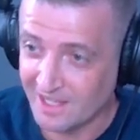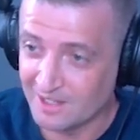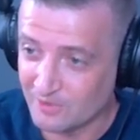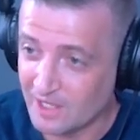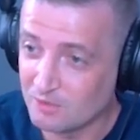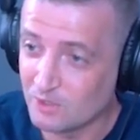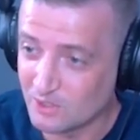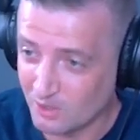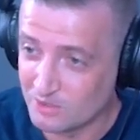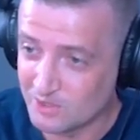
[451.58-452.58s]
And if
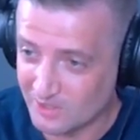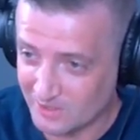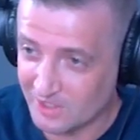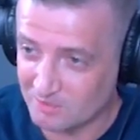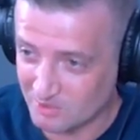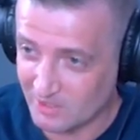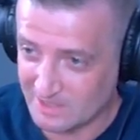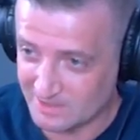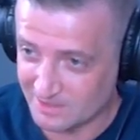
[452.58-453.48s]
anyone goes there, they're going to be arrested.